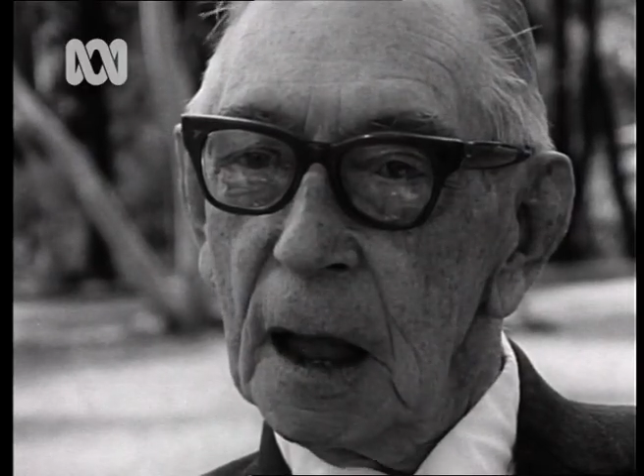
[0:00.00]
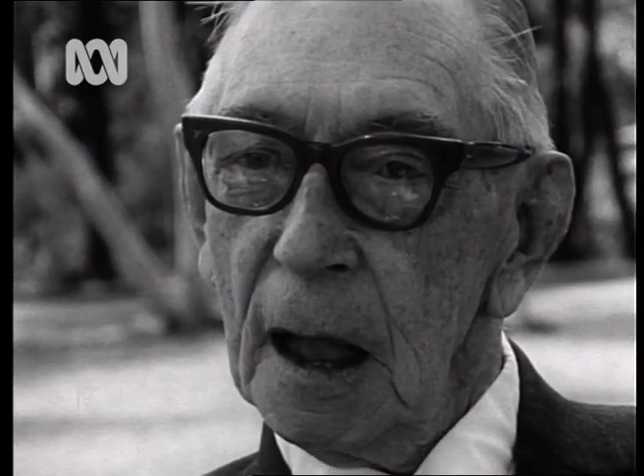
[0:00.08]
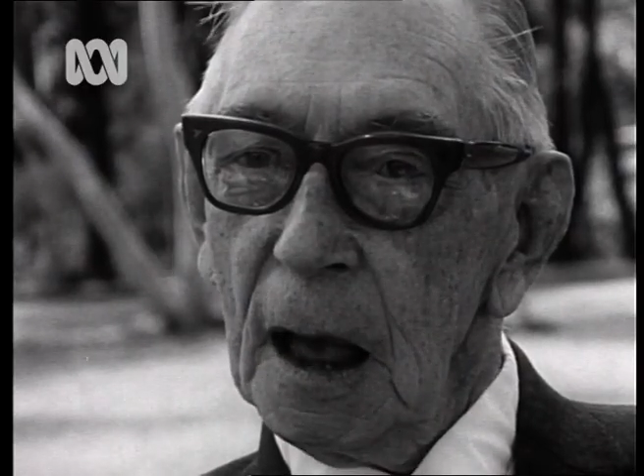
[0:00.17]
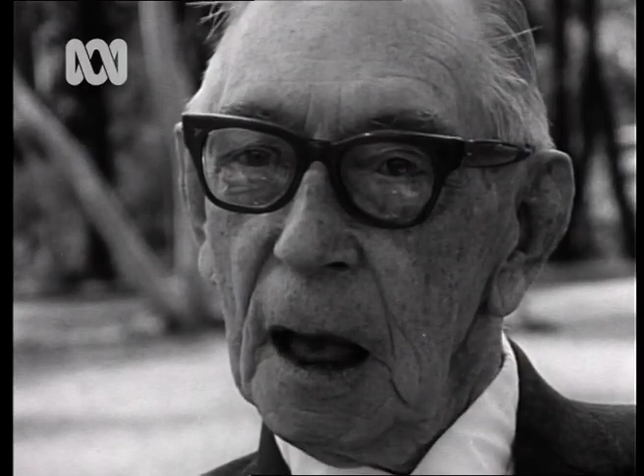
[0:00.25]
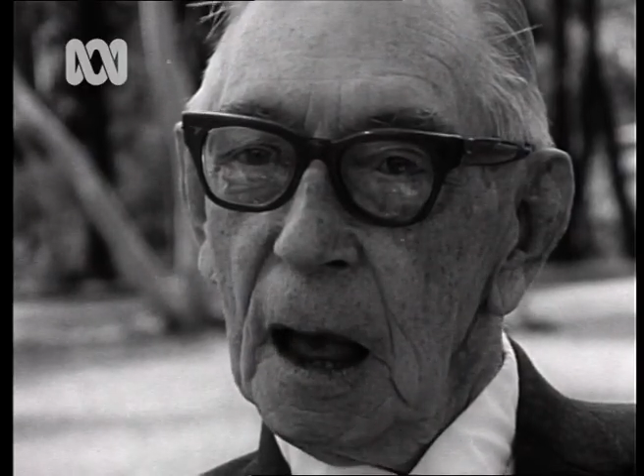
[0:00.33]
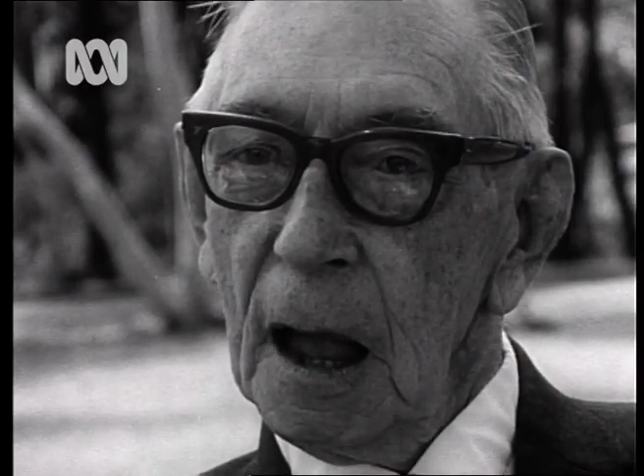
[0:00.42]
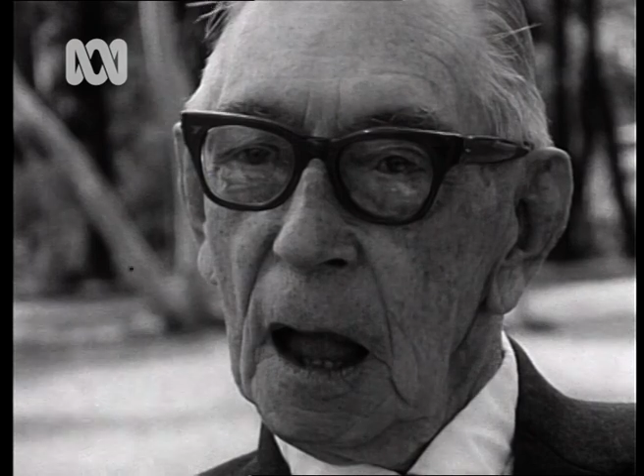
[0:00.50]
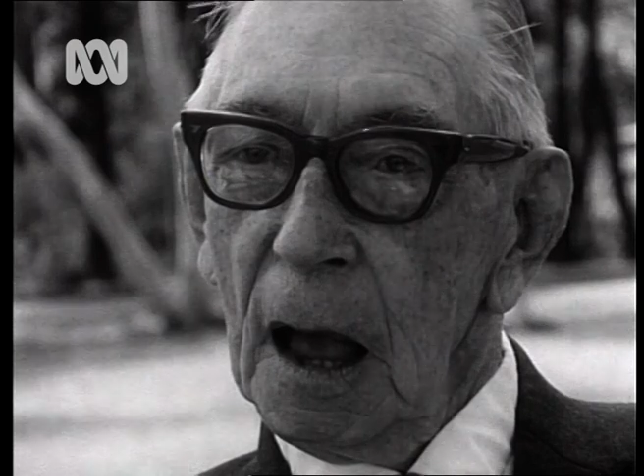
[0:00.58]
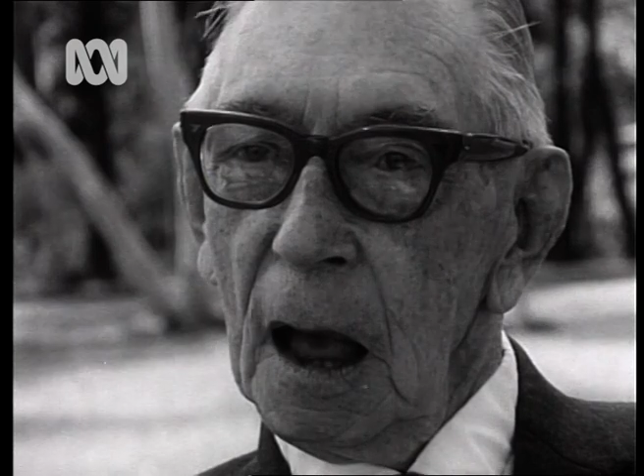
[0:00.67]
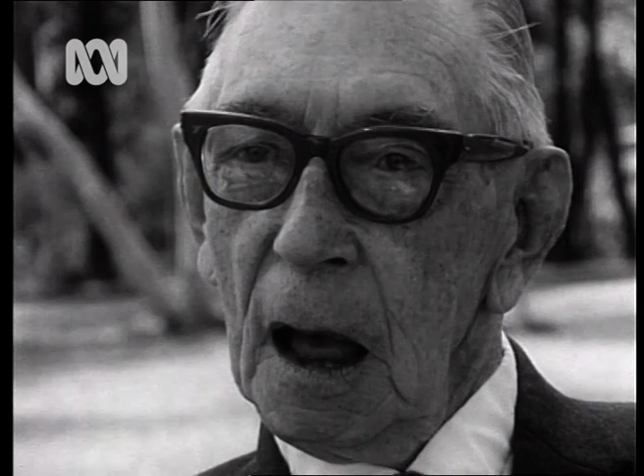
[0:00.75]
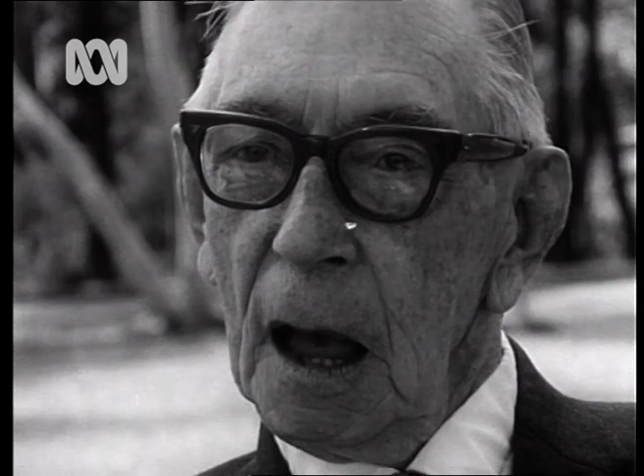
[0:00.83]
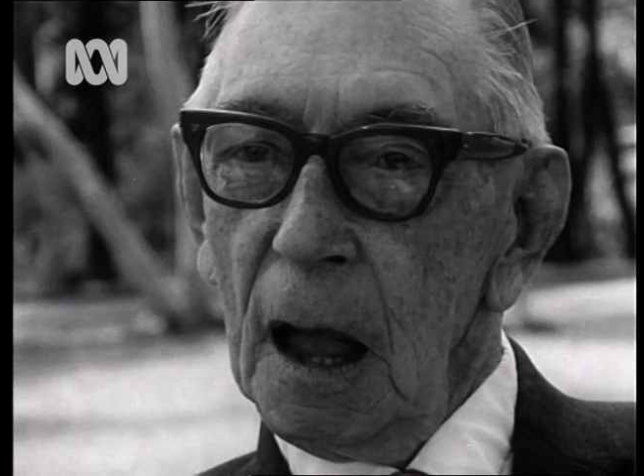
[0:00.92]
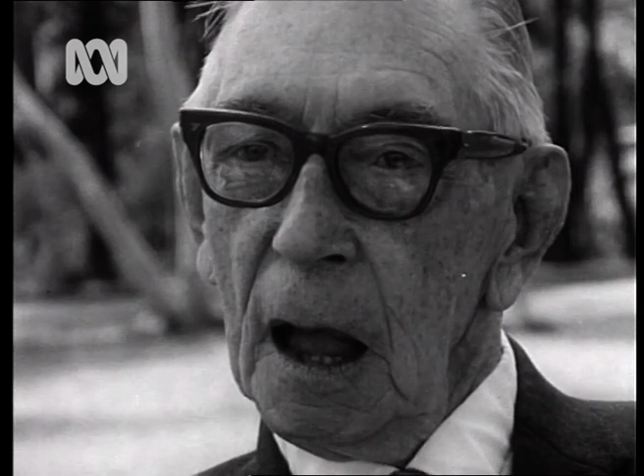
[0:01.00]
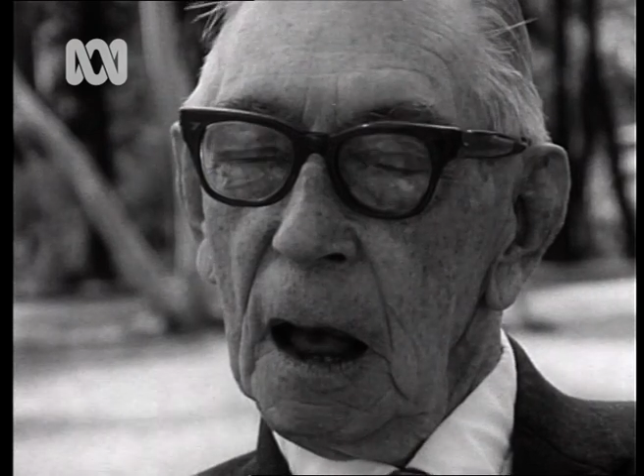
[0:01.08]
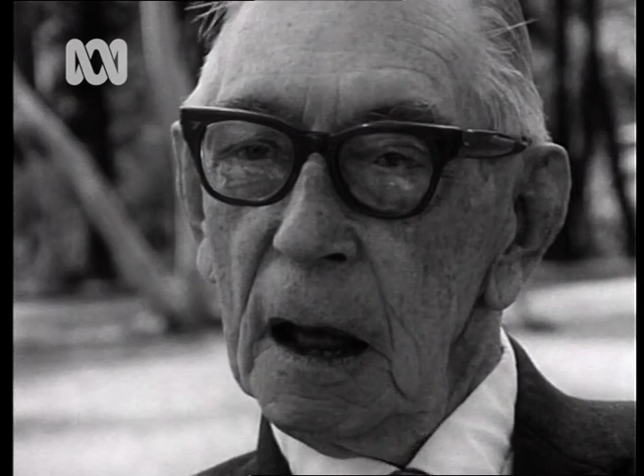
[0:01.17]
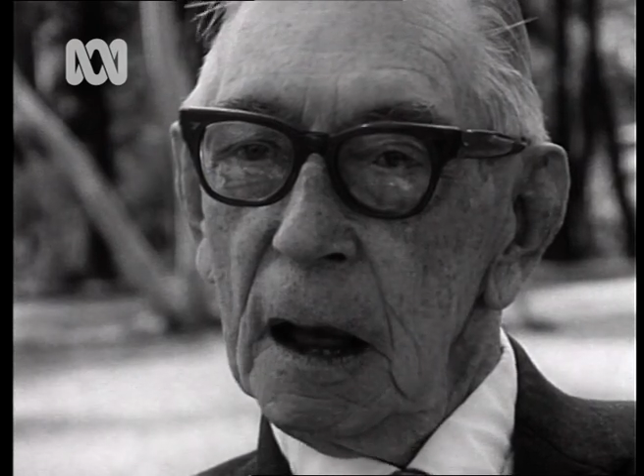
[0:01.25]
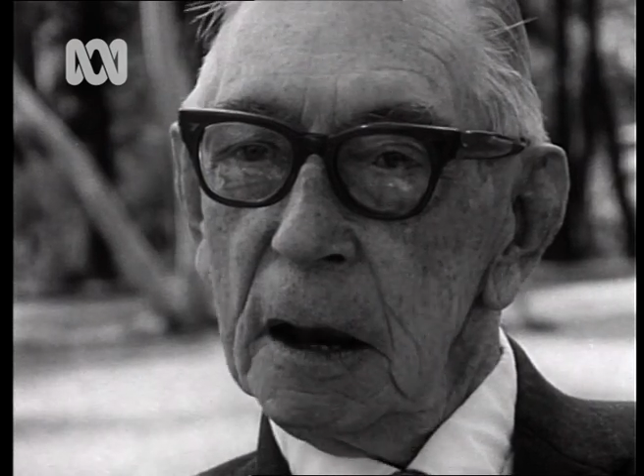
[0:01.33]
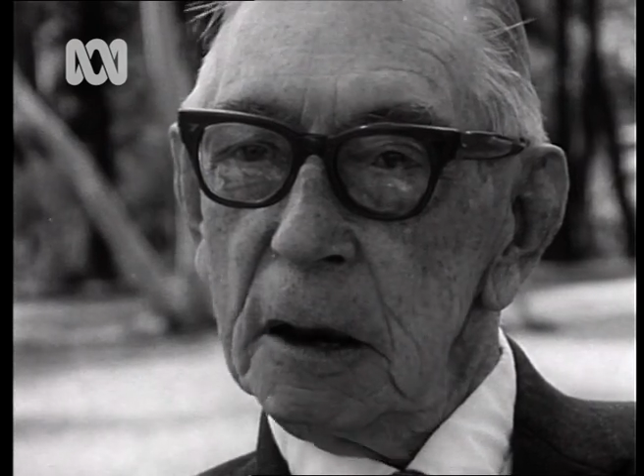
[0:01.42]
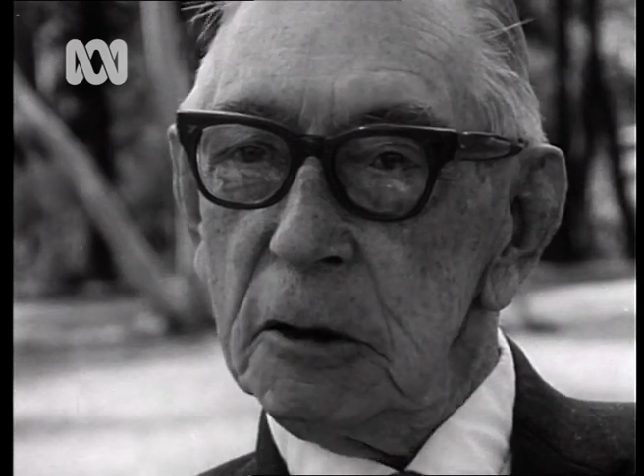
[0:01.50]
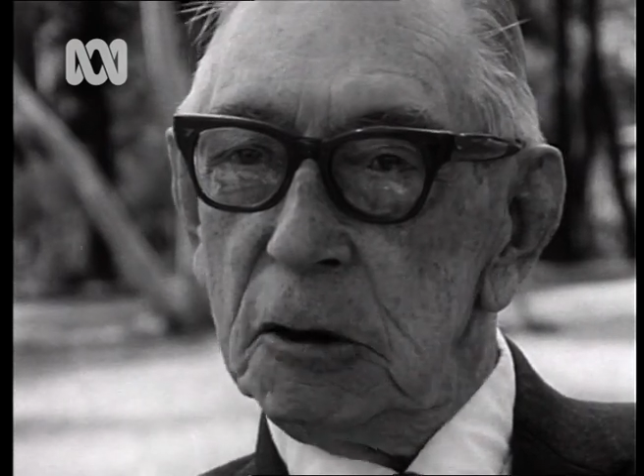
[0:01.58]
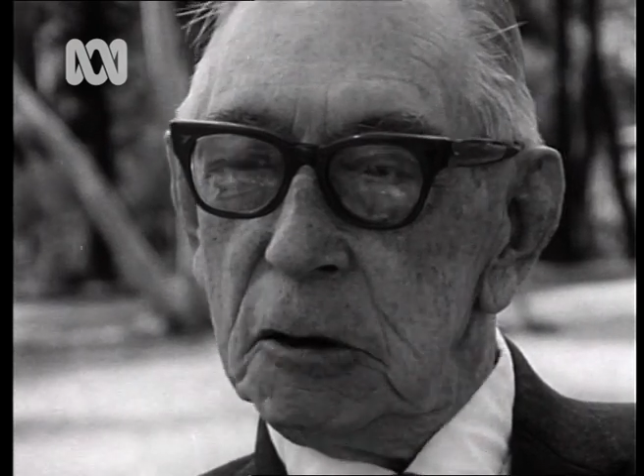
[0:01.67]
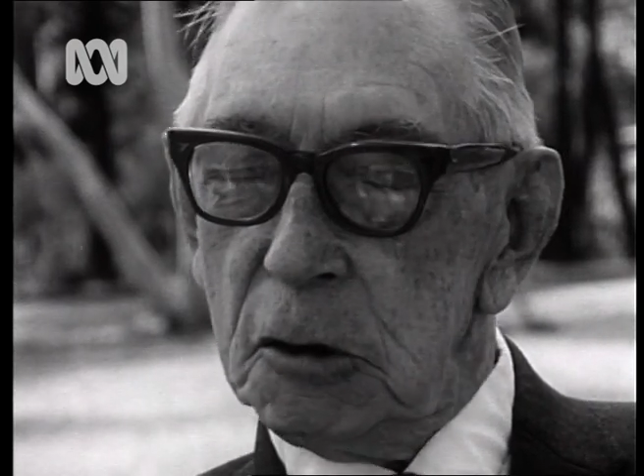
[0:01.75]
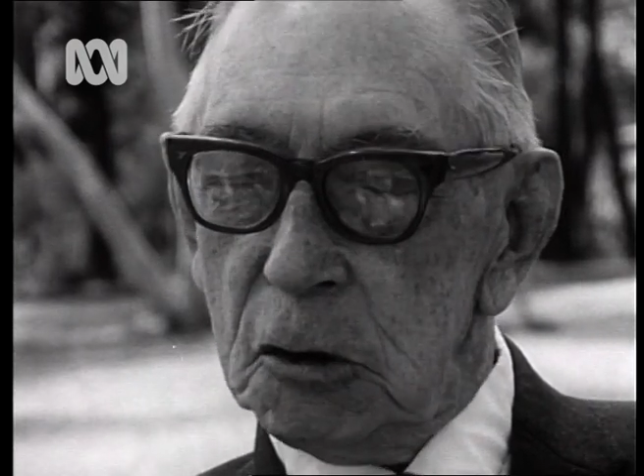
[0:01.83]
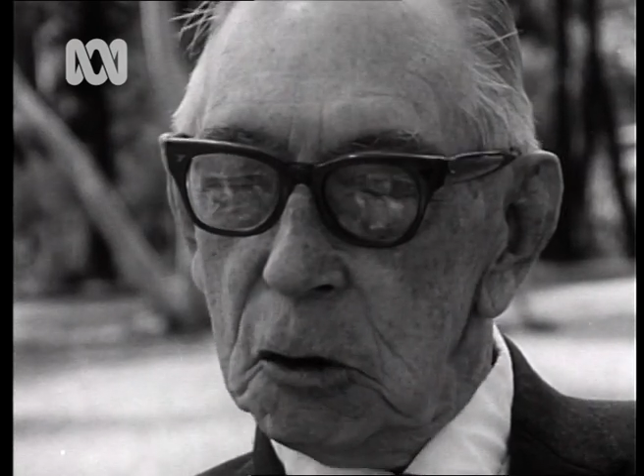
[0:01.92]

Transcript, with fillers: in the trenches during the height